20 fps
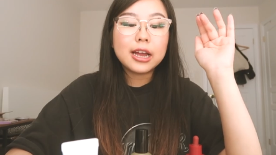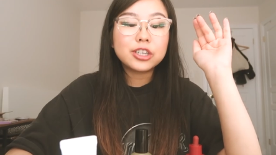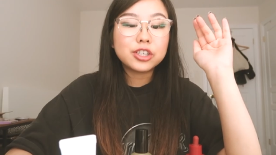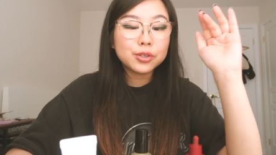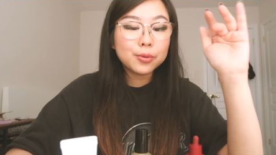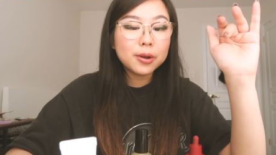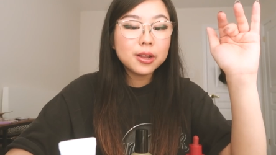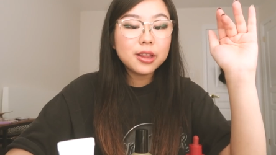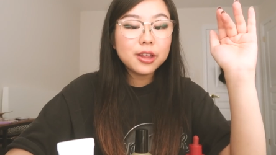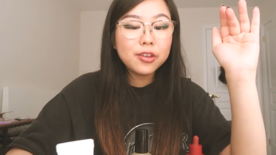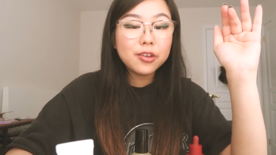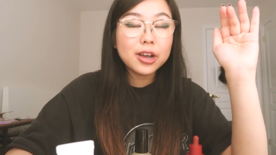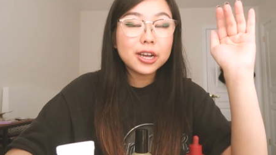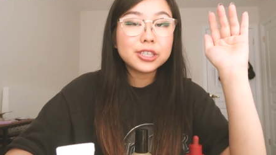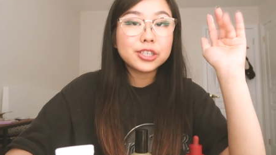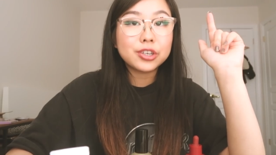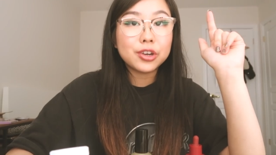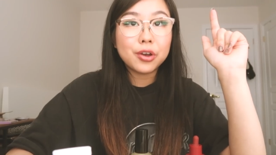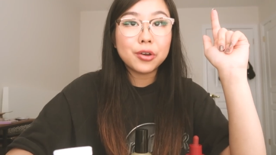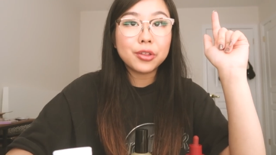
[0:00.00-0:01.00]
I just want to let you
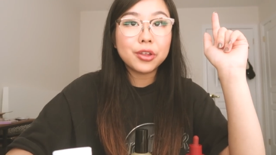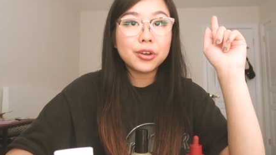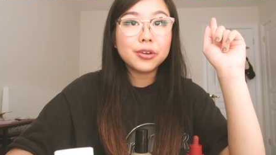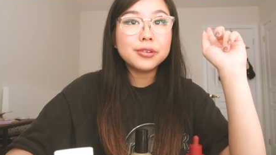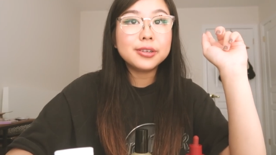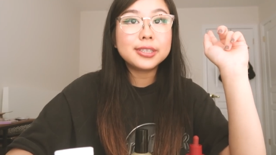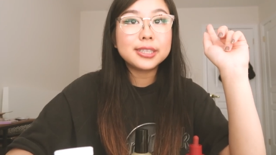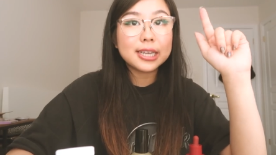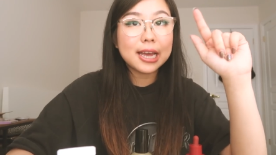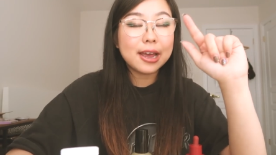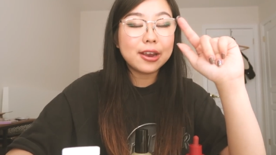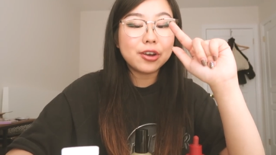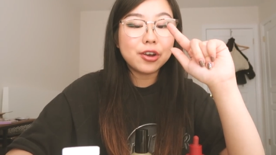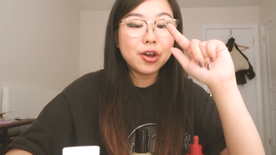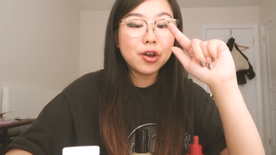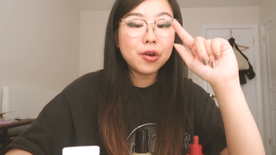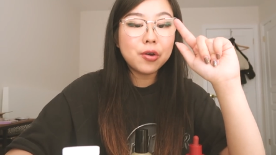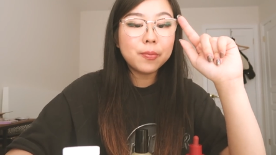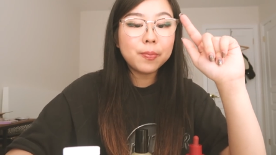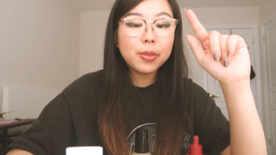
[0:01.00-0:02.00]
guys know though, side
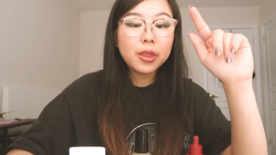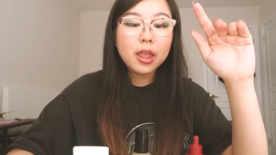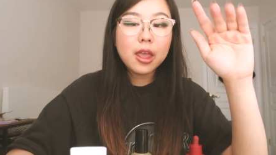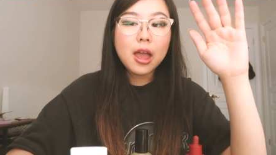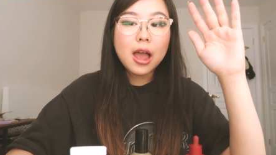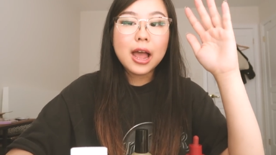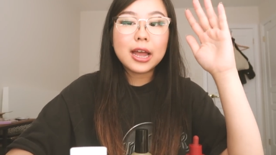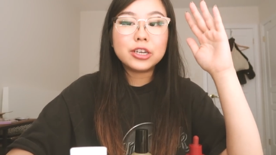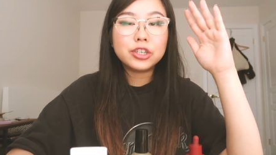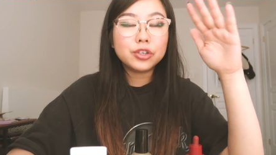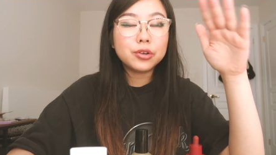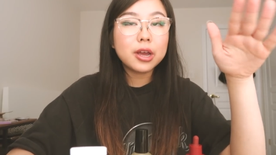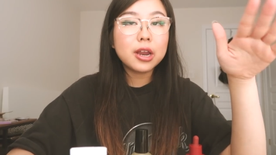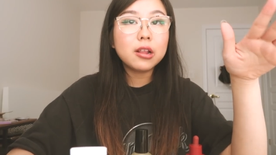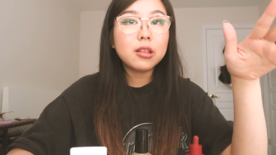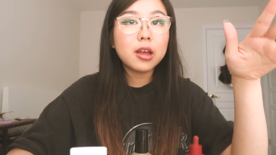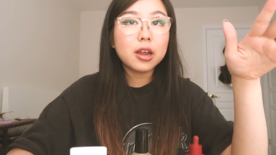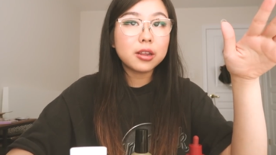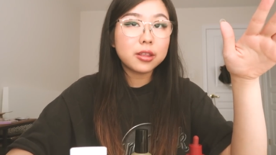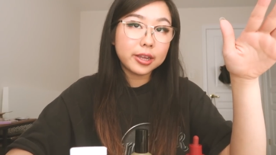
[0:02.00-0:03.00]
note, I do
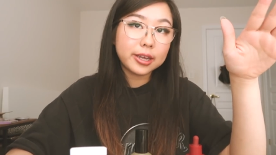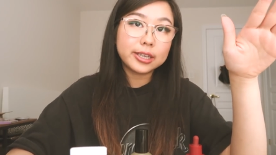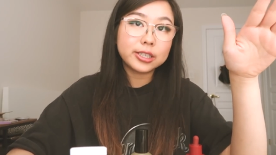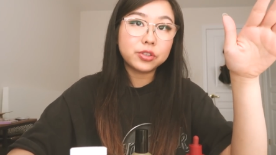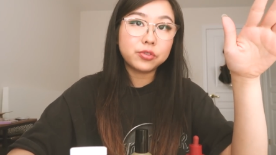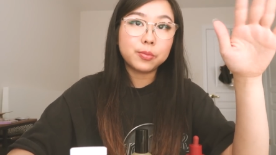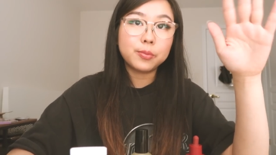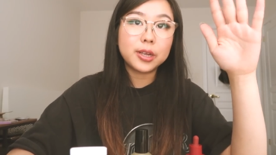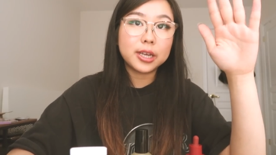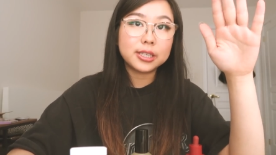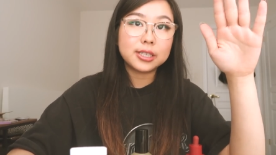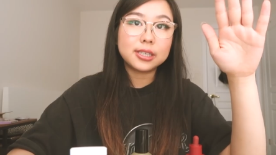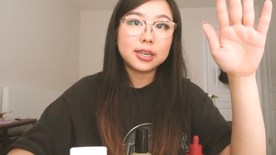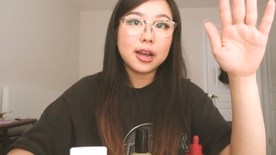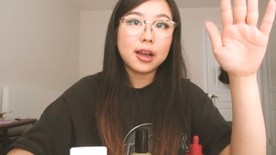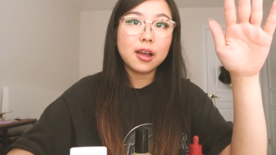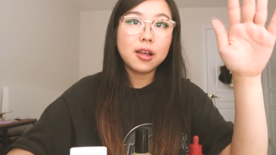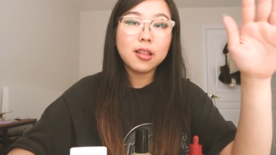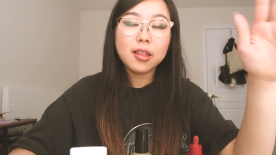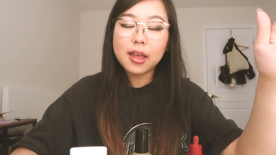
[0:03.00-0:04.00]
get a lot of things from
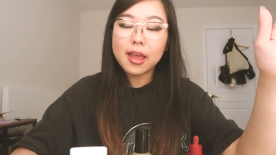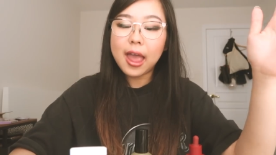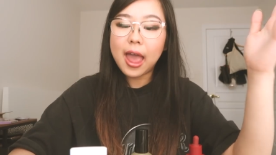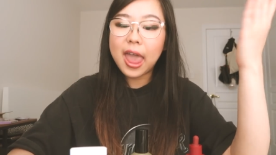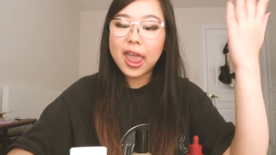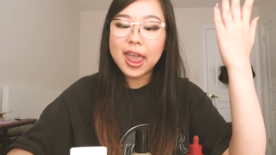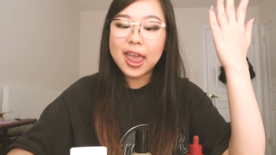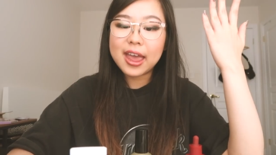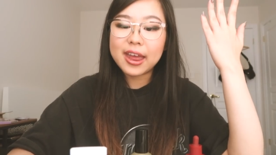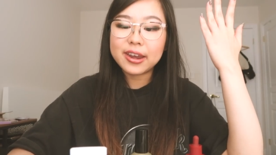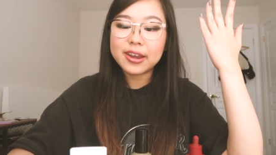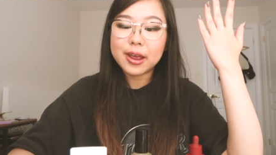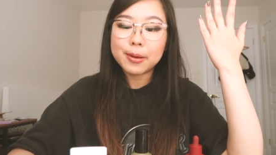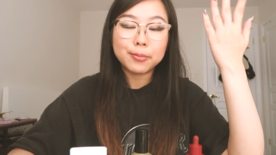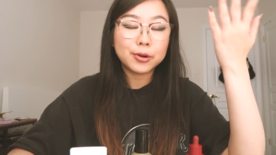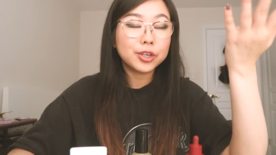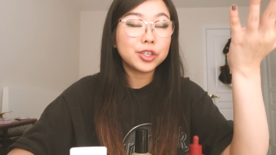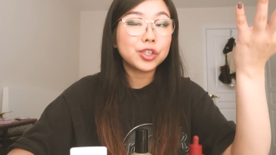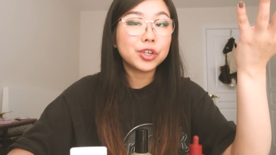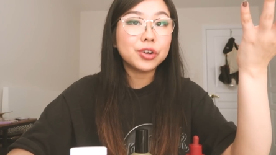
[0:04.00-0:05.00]
YesStyle and
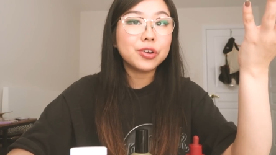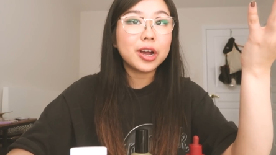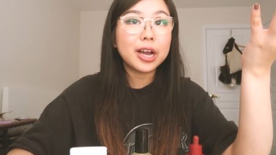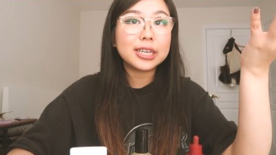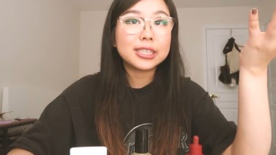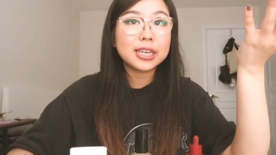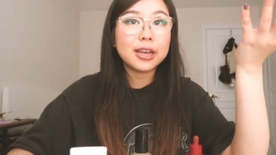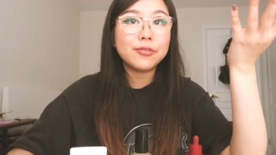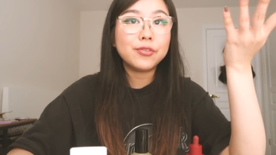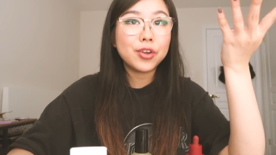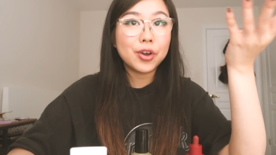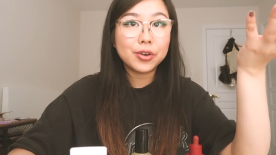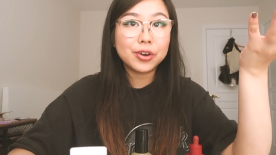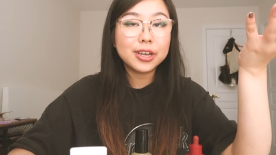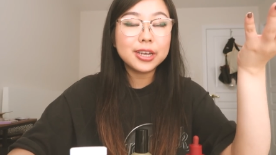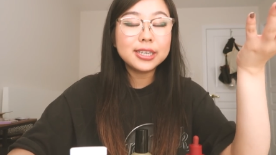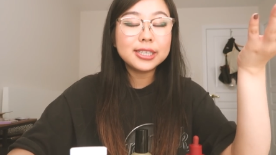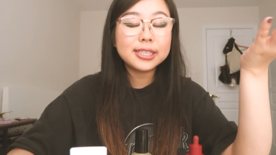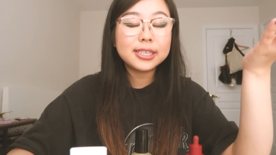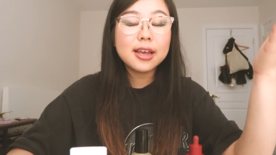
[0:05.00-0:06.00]
I'm pretty sure you guys have
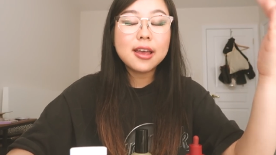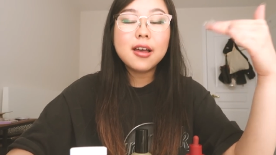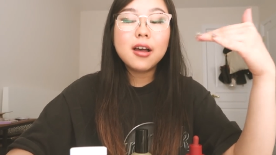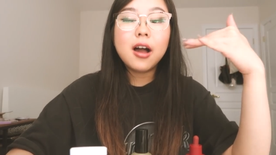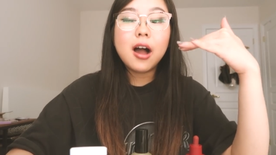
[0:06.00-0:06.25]
noticed.